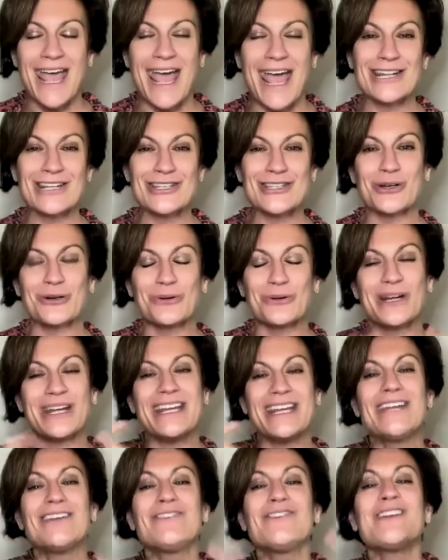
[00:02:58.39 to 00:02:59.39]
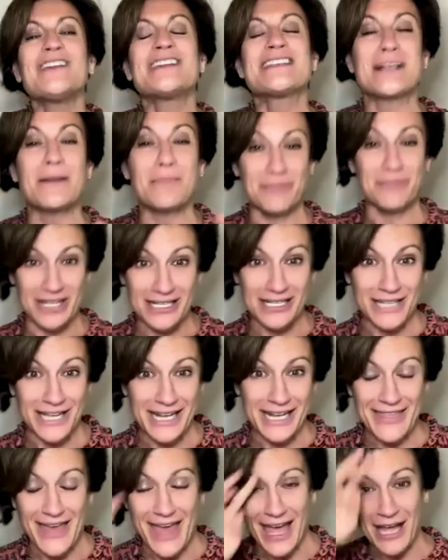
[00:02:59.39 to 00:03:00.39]
And so even something
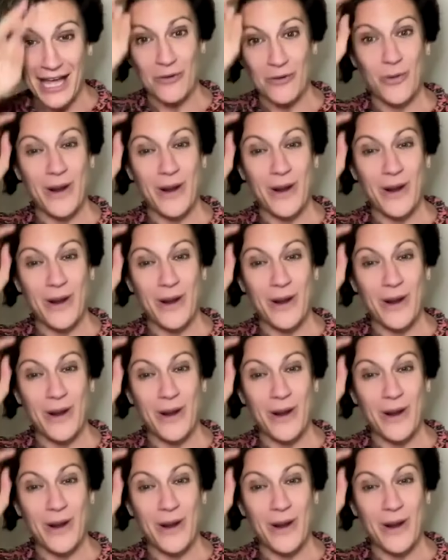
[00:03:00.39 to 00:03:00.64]
like that,